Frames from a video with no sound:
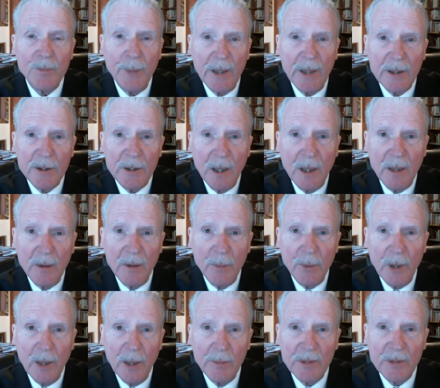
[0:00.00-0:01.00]
based on the
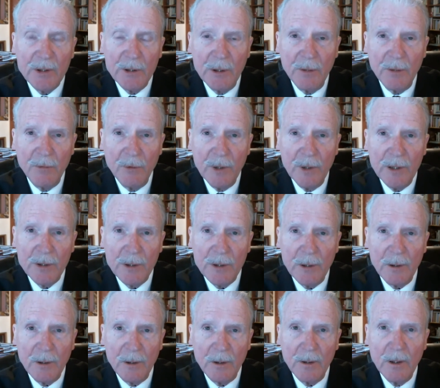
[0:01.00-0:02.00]
primacy of
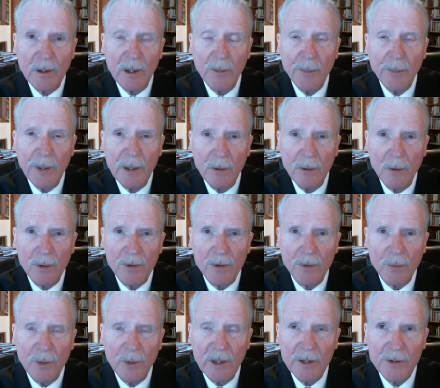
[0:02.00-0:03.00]
reason, the appeal
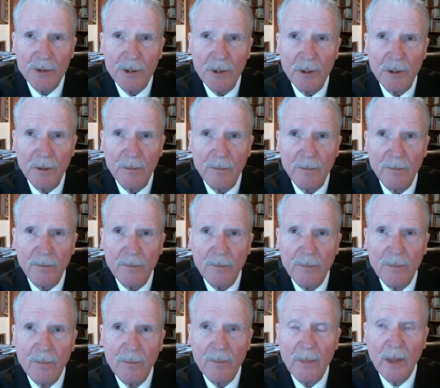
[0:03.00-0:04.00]
to reason.
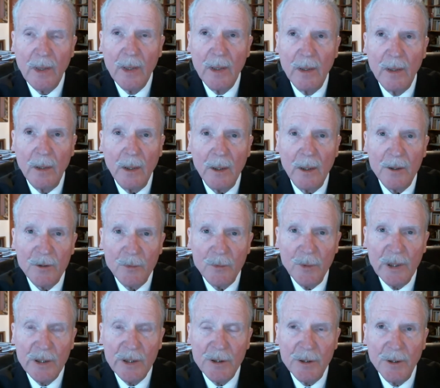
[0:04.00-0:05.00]
Let us
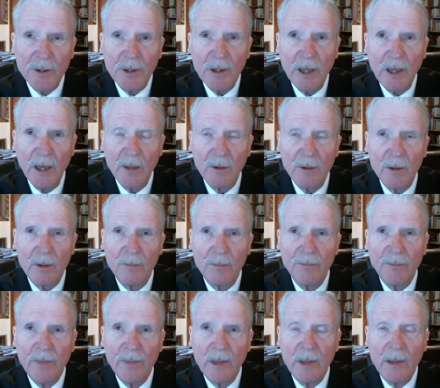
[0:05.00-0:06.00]
reason together.
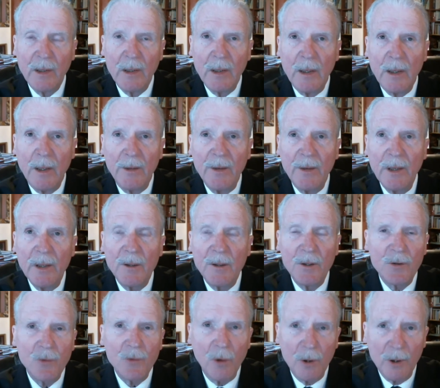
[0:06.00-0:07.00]
The
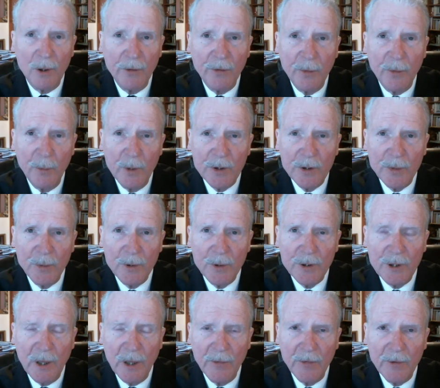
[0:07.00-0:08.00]
disorder from which we're
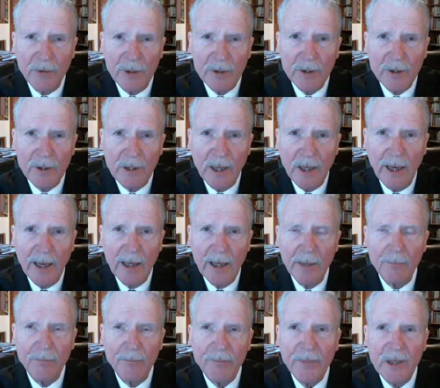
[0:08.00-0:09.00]
suffering
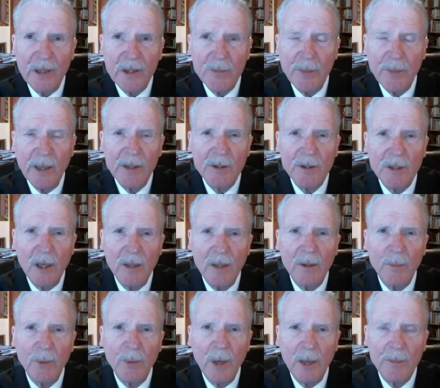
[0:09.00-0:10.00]
today is based on
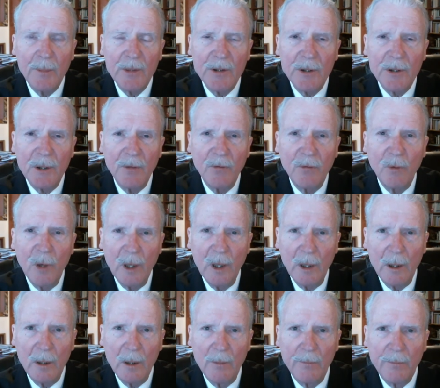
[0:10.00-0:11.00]
the primacy of
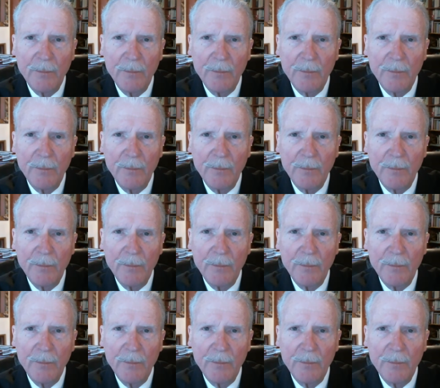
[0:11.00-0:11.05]
will.